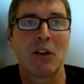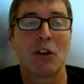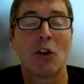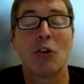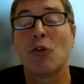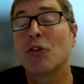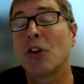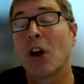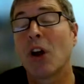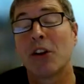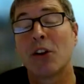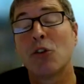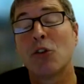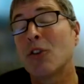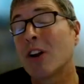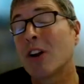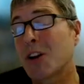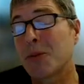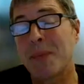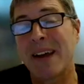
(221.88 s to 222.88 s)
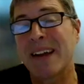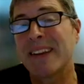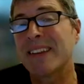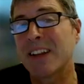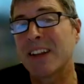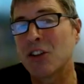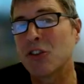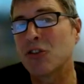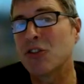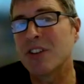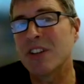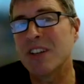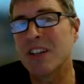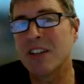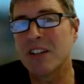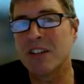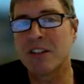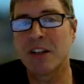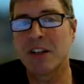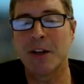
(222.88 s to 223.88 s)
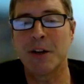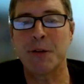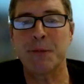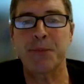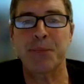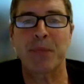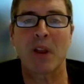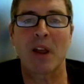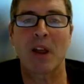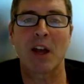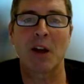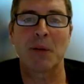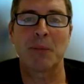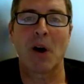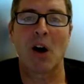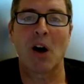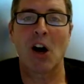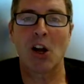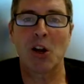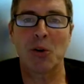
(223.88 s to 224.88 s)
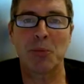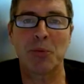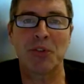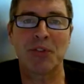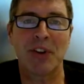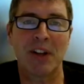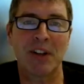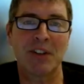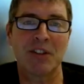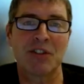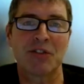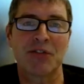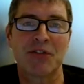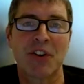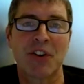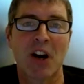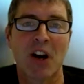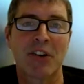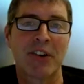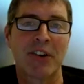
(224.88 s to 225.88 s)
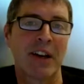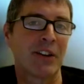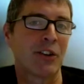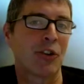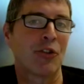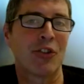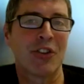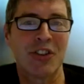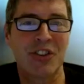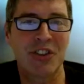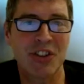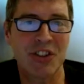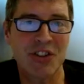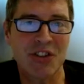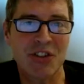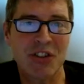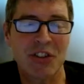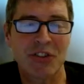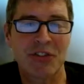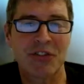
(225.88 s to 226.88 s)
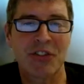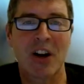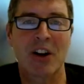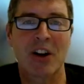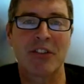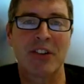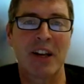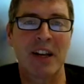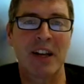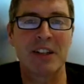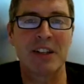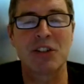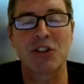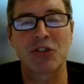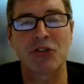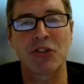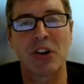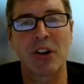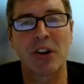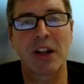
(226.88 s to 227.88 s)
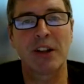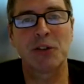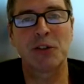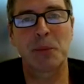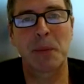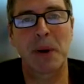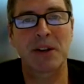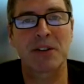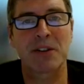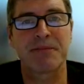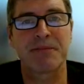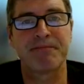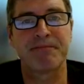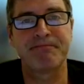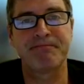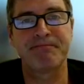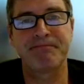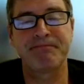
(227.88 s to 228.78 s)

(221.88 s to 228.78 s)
don't recommend that you need a high percentage of far red or additional far red in your grow light spectrum.